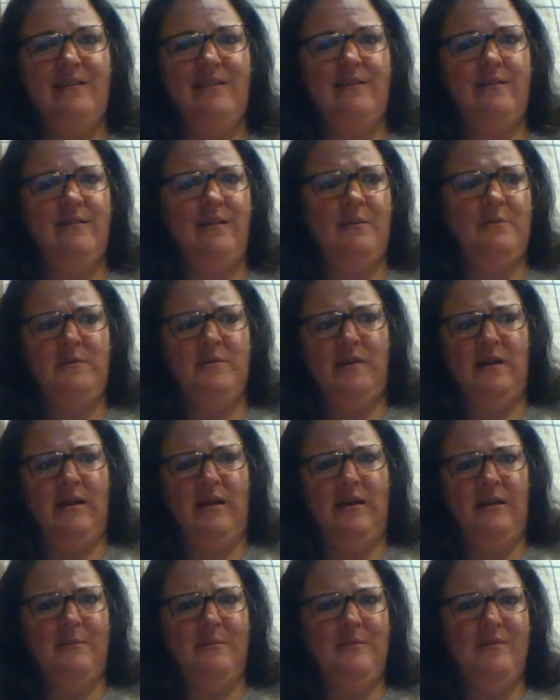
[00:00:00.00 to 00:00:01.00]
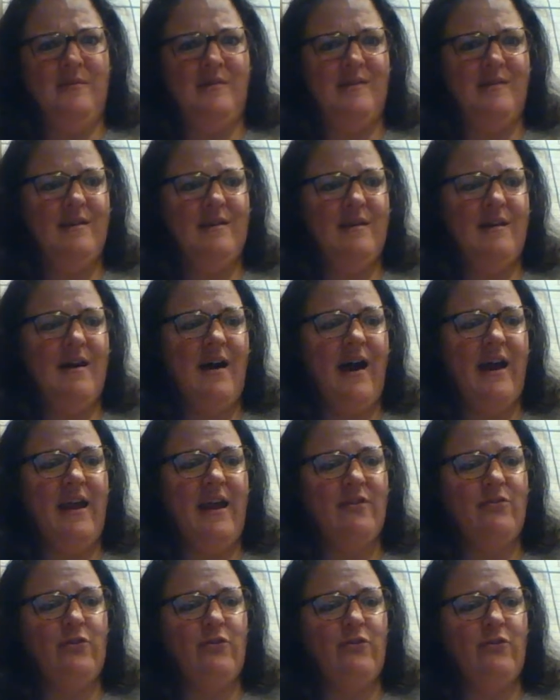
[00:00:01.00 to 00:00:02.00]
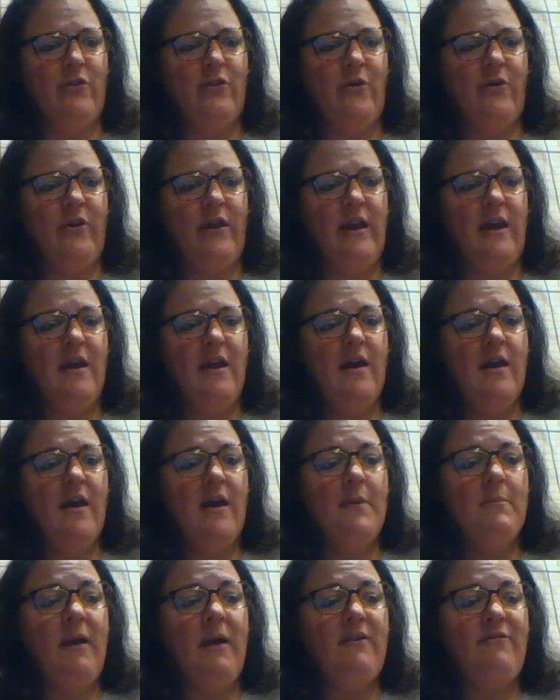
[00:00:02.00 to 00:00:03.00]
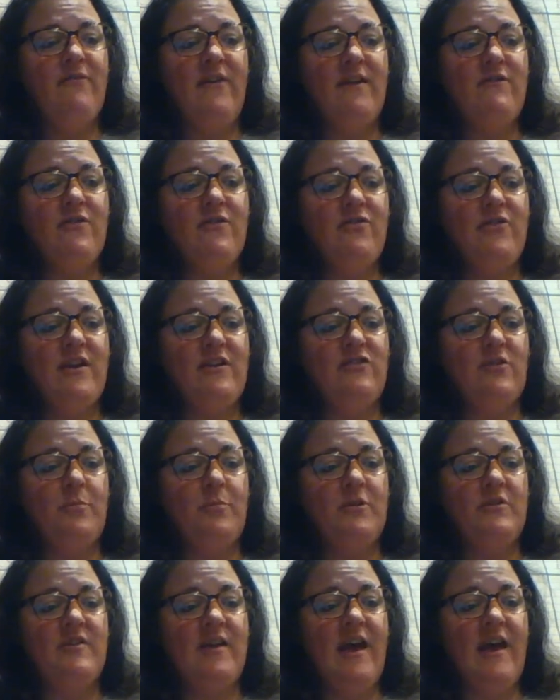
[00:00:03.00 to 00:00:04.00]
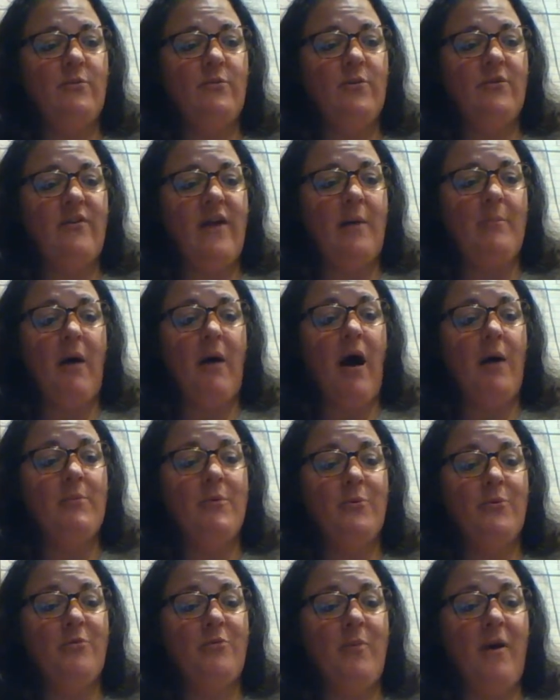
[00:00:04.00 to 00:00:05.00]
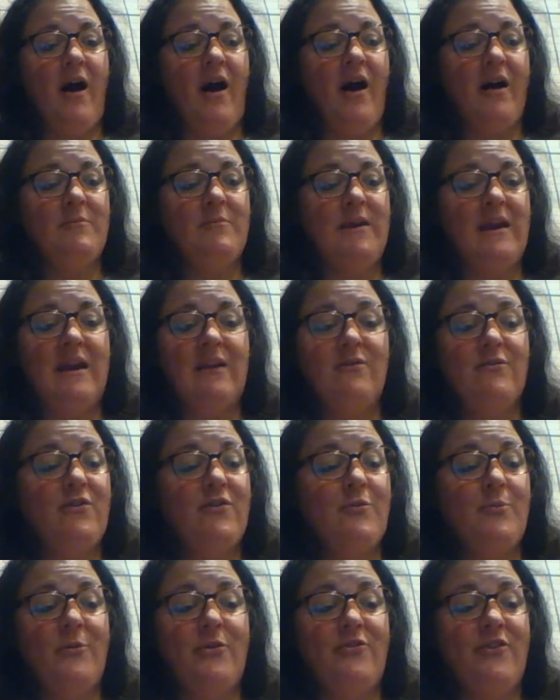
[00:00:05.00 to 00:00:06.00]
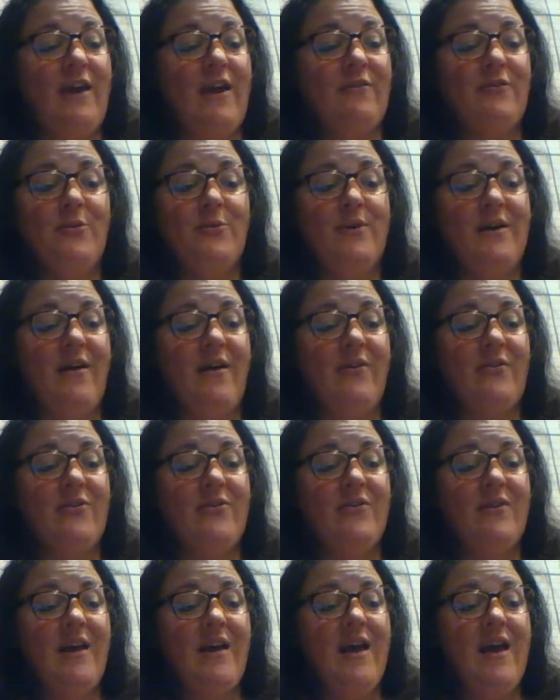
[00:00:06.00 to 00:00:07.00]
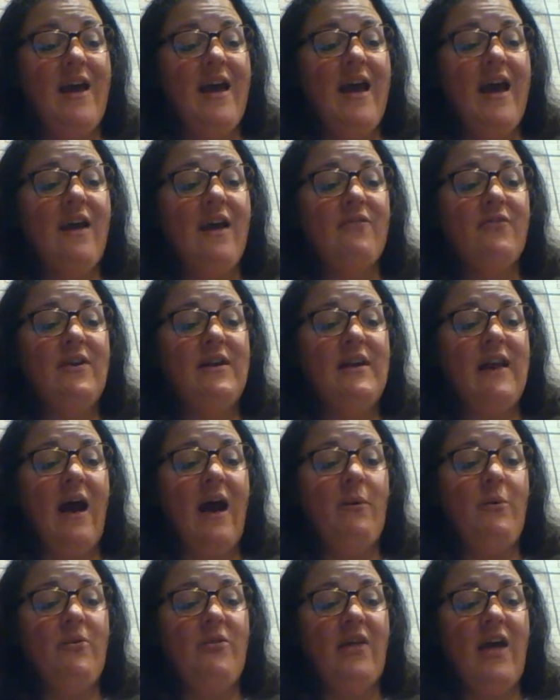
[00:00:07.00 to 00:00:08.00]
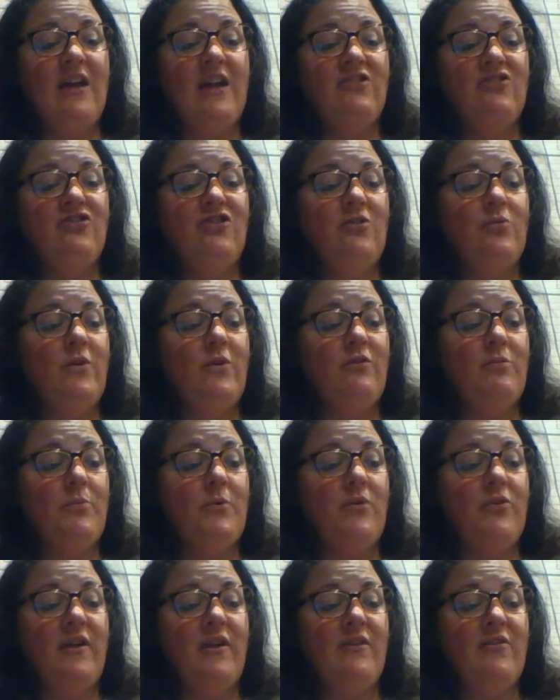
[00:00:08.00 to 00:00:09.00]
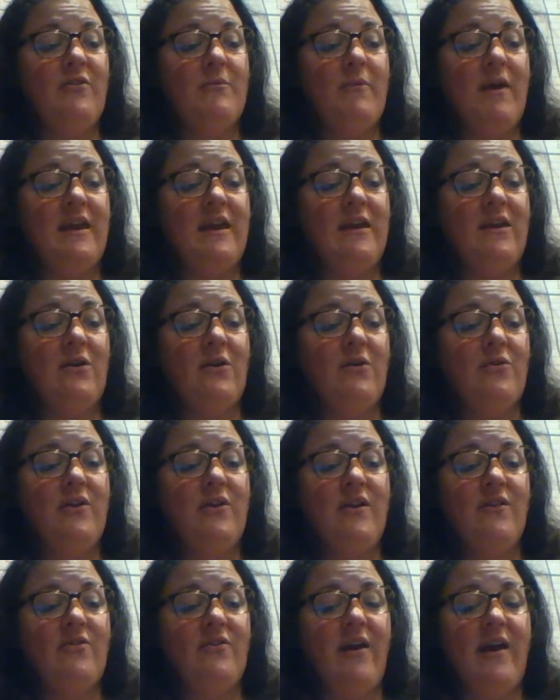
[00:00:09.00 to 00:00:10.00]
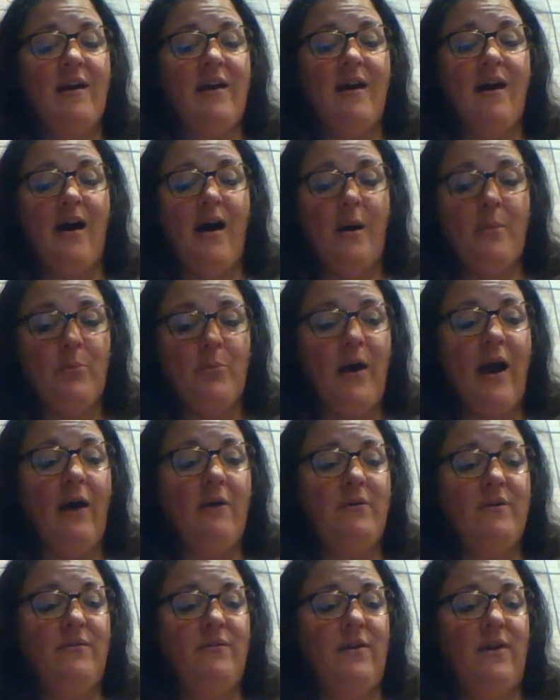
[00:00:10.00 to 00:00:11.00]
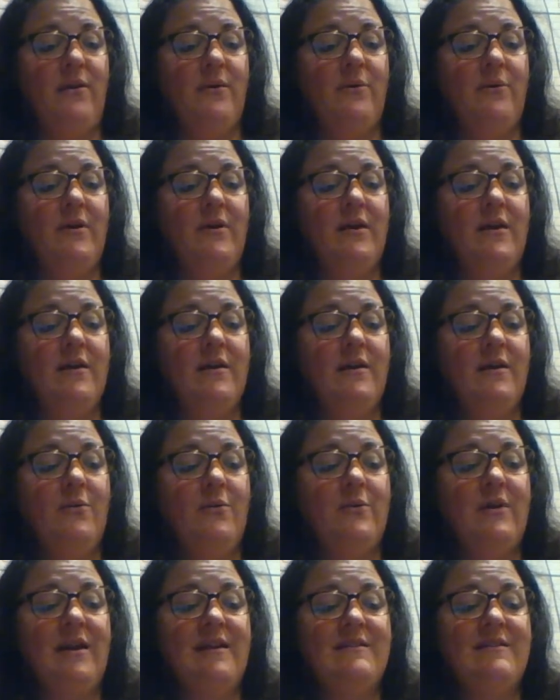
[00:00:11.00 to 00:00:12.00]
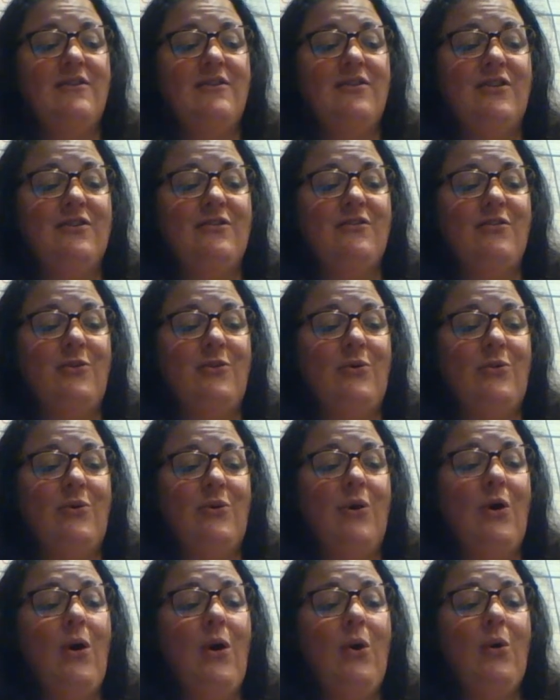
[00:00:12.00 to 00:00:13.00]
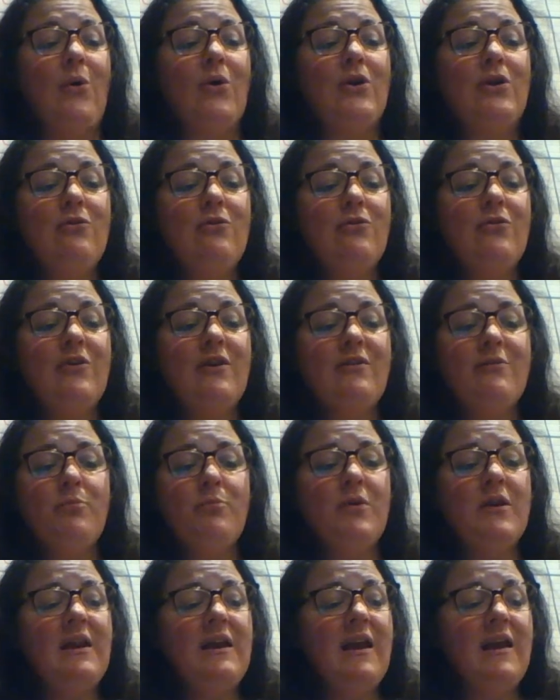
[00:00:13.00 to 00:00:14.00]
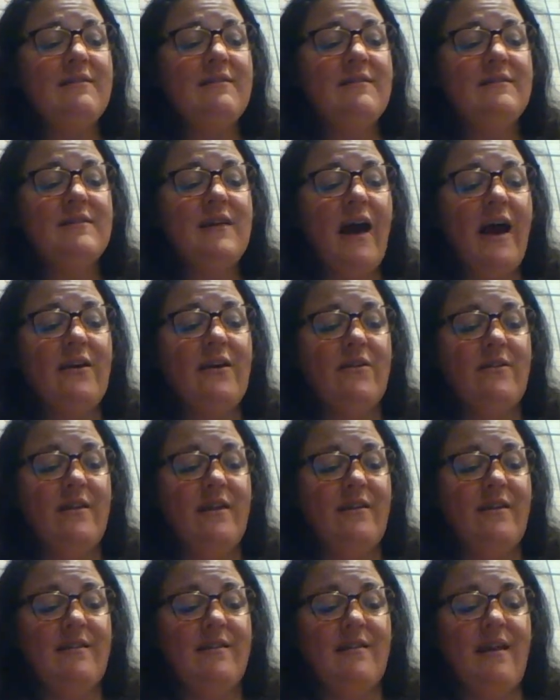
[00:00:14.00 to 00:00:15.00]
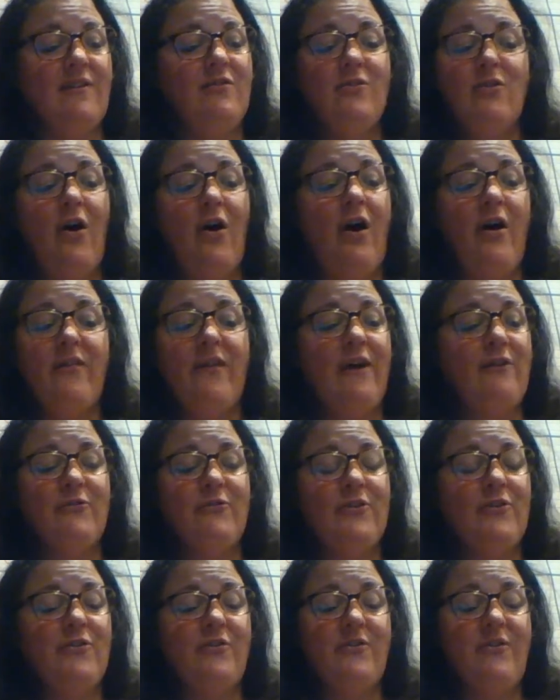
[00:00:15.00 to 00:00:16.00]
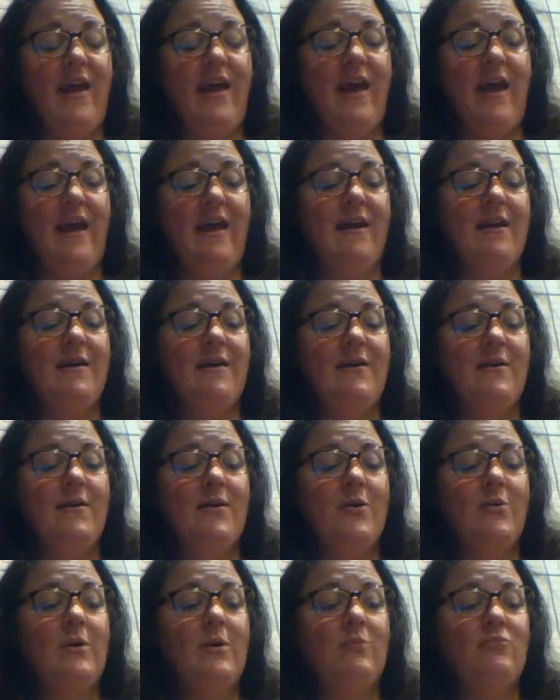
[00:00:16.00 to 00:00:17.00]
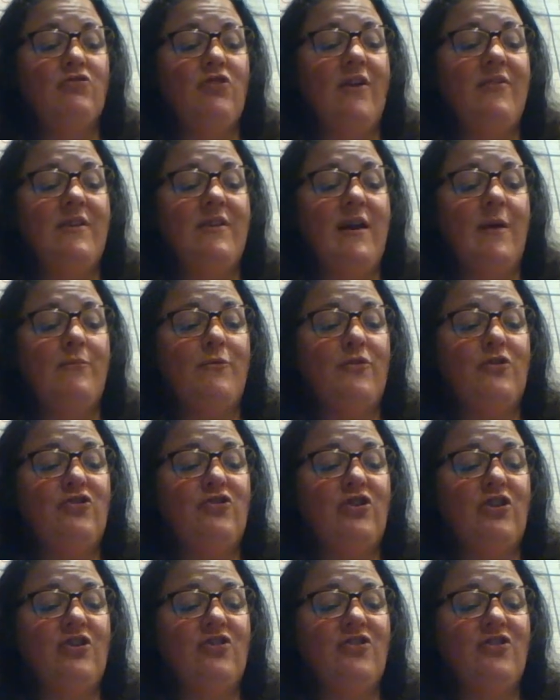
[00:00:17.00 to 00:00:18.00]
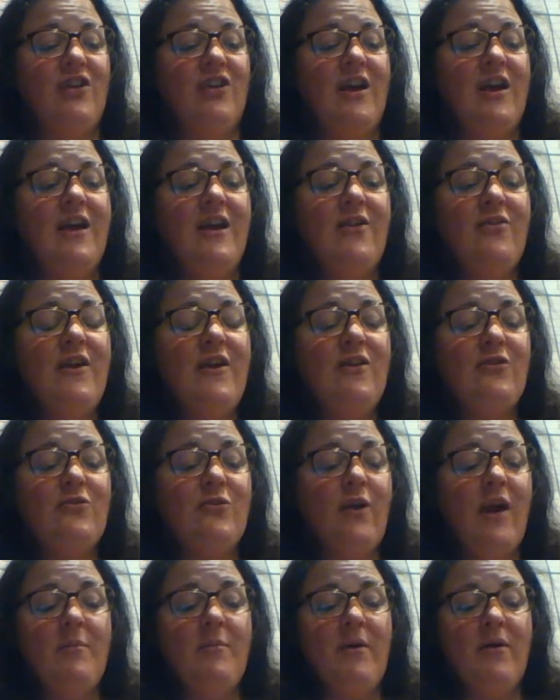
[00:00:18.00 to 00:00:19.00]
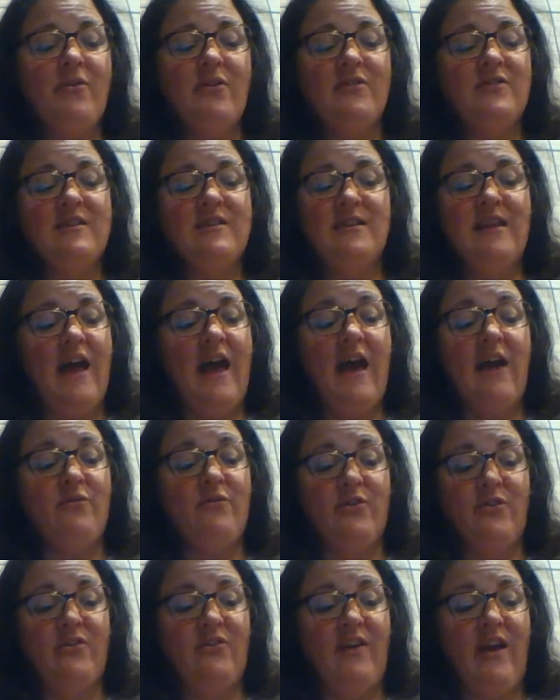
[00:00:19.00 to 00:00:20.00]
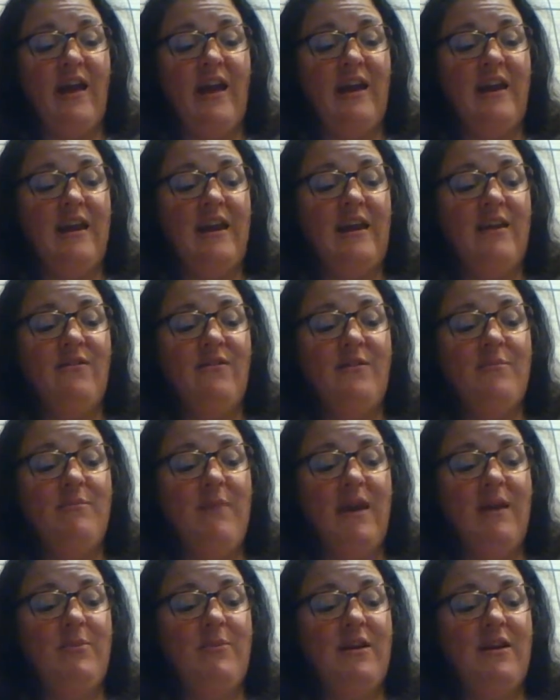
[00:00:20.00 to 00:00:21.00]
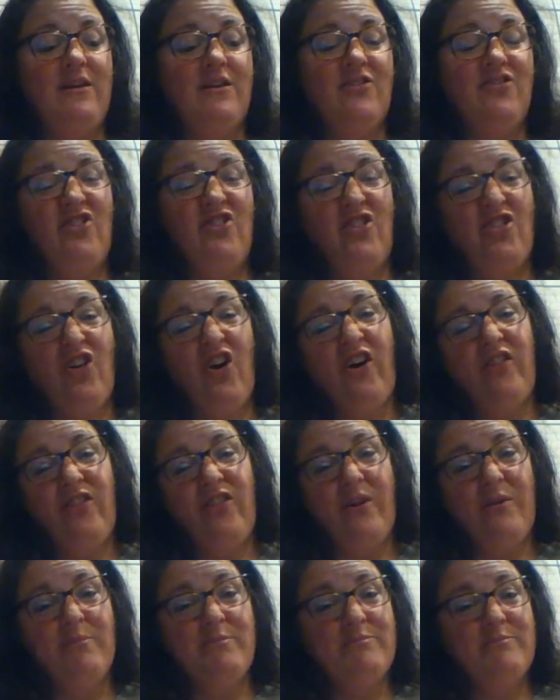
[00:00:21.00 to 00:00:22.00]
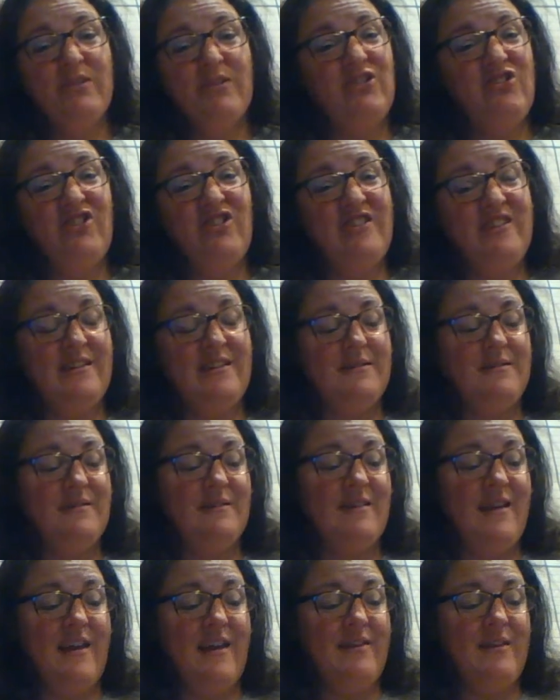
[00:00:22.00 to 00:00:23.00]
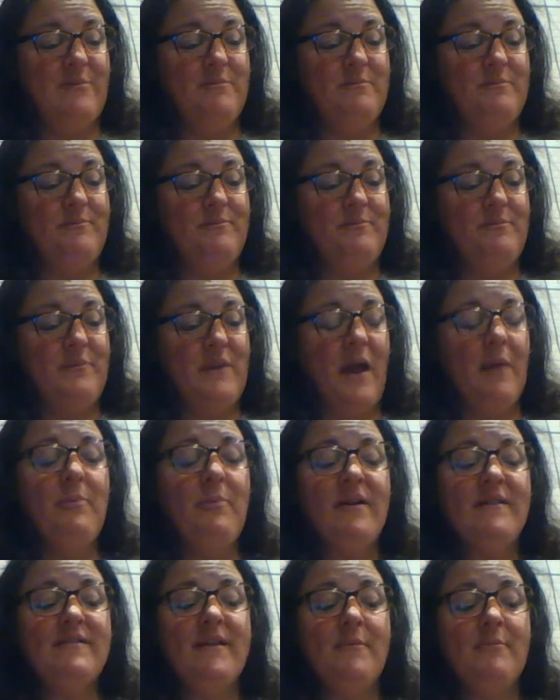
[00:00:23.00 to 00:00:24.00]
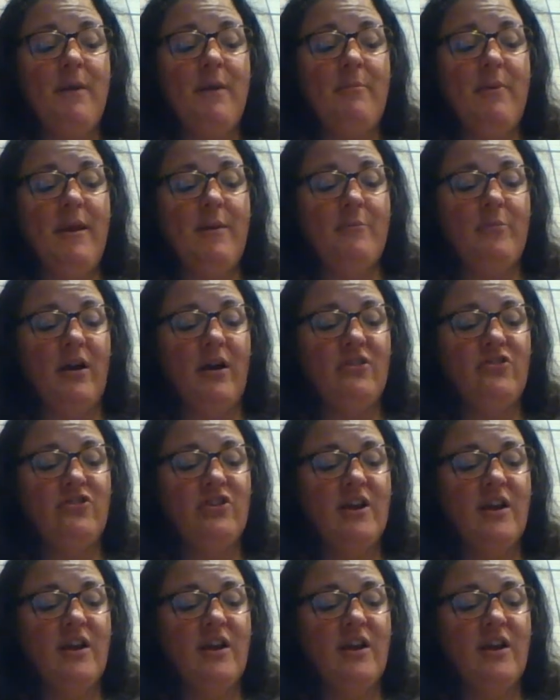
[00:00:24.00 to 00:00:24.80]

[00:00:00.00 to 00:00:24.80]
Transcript: Sometimes, I answered slowly. My favorite thing to pretend was that Mama was behind me, invisible to everyone else. Every now and then, she'd whisper things in my ear, things like, I'm proud of you, when I did in school, or you look as pretty as the tiger lilies I saw on that first day, when I'm dressing up for church. Things Grandmother didn't ever say, even maybe she thought them, but she didn't say them. I picked up my paintbrush.